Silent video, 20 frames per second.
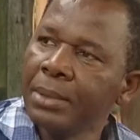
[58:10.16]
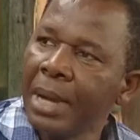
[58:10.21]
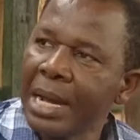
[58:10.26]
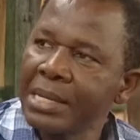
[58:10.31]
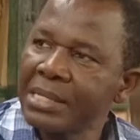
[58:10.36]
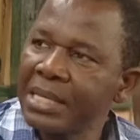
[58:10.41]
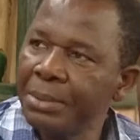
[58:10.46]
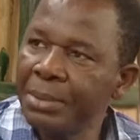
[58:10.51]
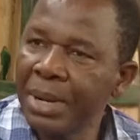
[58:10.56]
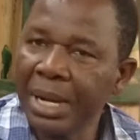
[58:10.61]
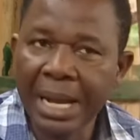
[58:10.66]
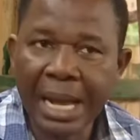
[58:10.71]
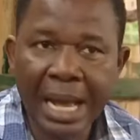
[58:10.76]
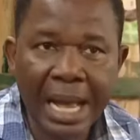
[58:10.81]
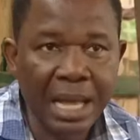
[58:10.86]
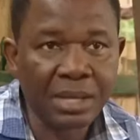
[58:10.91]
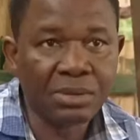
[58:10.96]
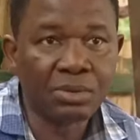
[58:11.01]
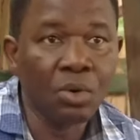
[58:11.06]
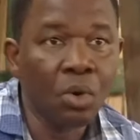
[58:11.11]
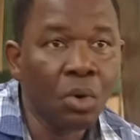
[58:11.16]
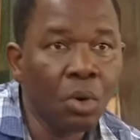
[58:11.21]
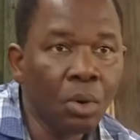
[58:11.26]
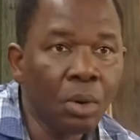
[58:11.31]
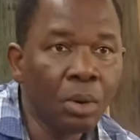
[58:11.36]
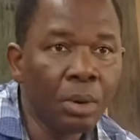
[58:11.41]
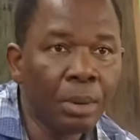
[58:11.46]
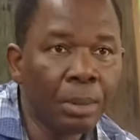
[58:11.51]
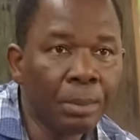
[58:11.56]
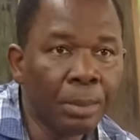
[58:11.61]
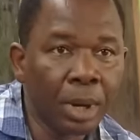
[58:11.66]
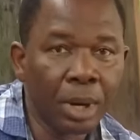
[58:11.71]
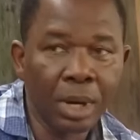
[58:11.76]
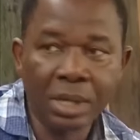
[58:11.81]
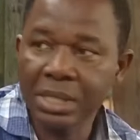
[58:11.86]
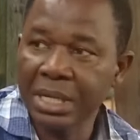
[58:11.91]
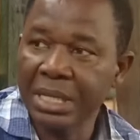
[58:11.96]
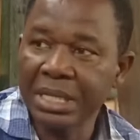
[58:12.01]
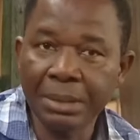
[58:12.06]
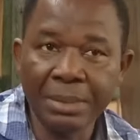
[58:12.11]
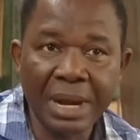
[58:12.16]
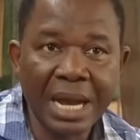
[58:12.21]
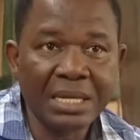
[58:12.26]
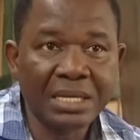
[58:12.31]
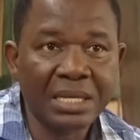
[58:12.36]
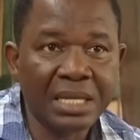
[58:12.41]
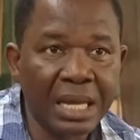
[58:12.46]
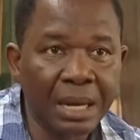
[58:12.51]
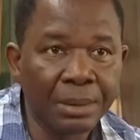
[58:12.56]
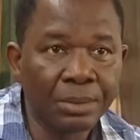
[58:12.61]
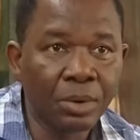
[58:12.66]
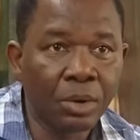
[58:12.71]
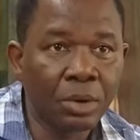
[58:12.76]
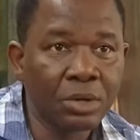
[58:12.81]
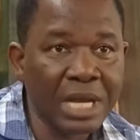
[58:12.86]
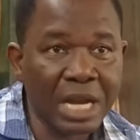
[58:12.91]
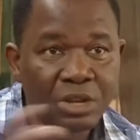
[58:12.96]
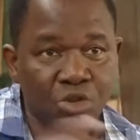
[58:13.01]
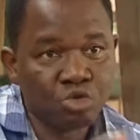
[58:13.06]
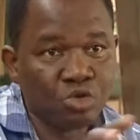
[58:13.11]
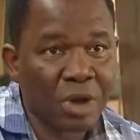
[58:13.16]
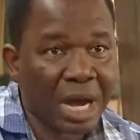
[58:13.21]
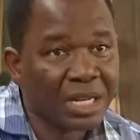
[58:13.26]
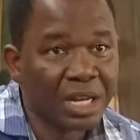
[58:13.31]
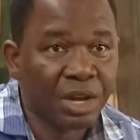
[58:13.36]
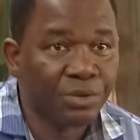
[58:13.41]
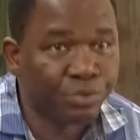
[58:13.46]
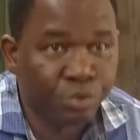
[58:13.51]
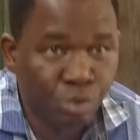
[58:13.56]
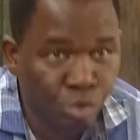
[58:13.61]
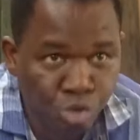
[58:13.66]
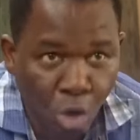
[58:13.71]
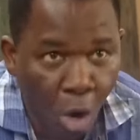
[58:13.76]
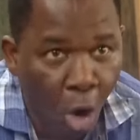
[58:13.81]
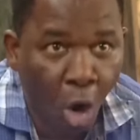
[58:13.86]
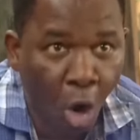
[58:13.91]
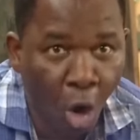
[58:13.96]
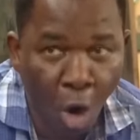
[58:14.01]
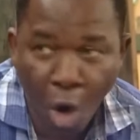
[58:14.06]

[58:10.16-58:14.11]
I say make I ask you because anybody is now only juju a day fuzo.